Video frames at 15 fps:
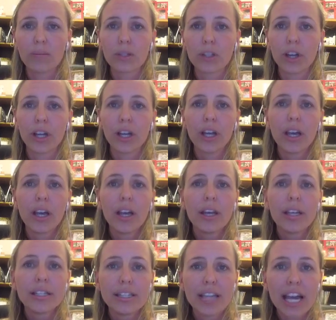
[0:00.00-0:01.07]
So
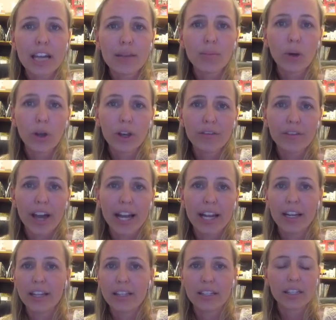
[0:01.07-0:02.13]
staying
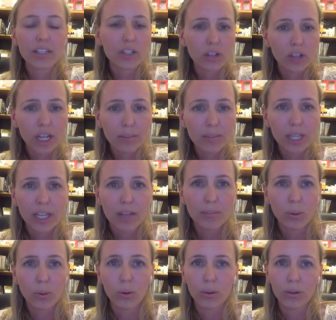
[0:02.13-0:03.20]
motivated is extremely
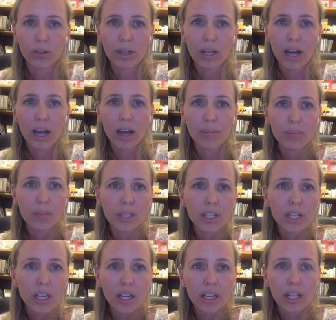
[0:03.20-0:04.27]
important,
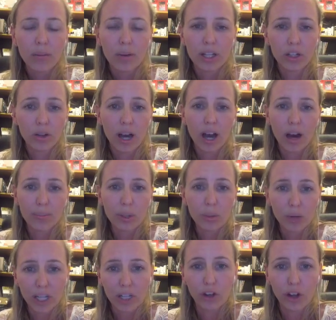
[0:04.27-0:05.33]
particularly when you are
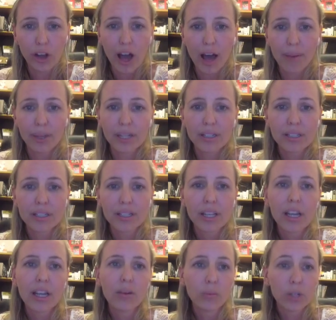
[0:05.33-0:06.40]
building new habits,
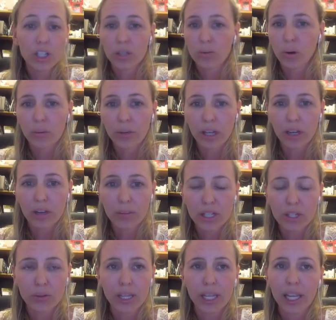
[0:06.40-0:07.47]
which is what we're going to be
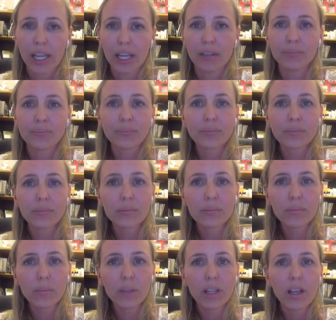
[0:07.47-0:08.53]
doing here.
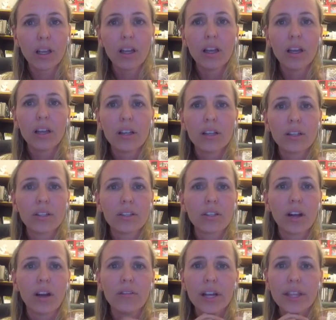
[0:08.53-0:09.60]

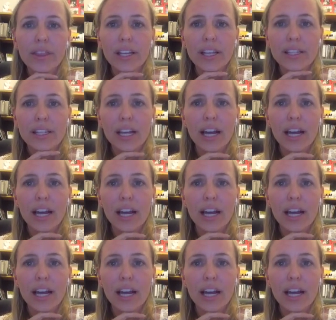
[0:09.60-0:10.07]
So I read this.